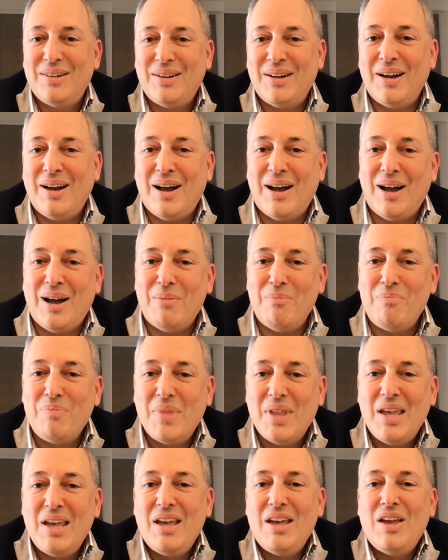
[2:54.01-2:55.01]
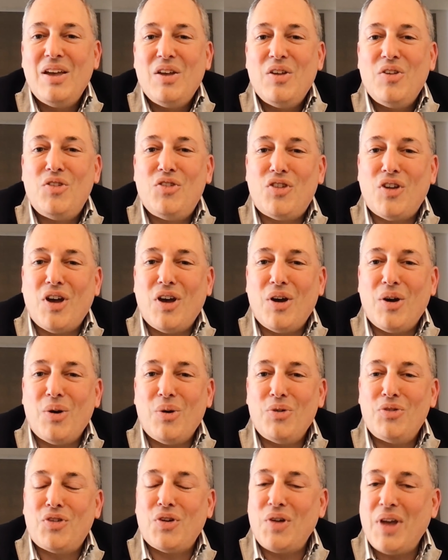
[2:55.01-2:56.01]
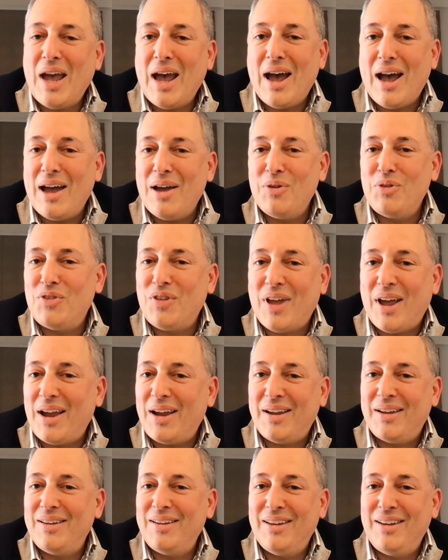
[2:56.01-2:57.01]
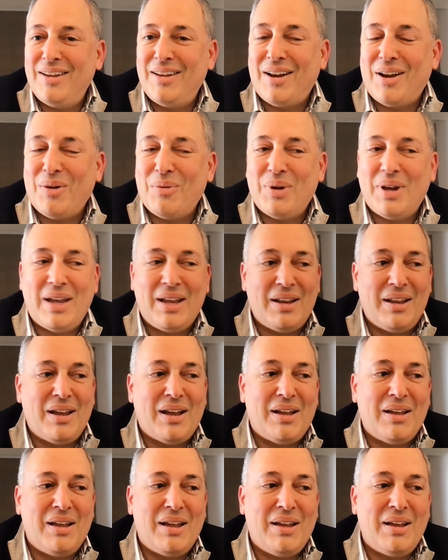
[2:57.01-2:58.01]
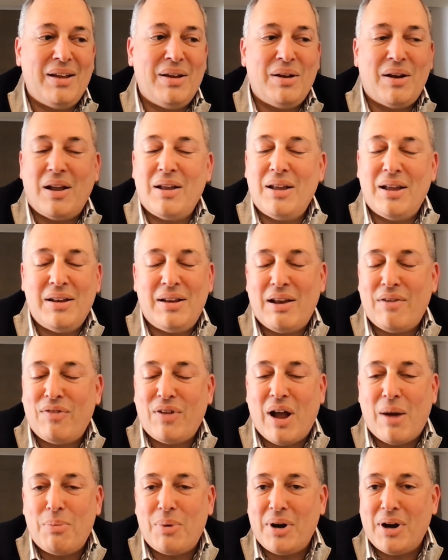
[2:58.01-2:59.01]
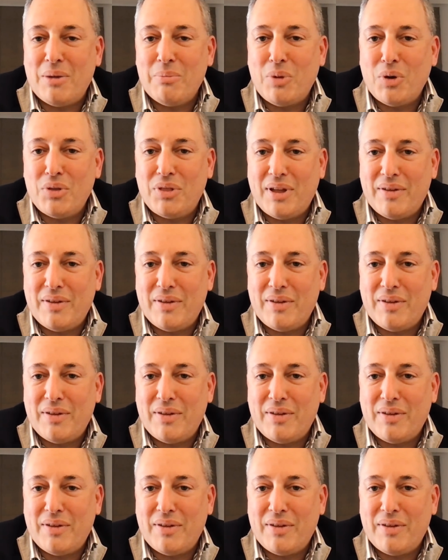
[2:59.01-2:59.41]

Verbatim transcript: Um, so so yeah, it was like you know it, it it, it definitely operated on both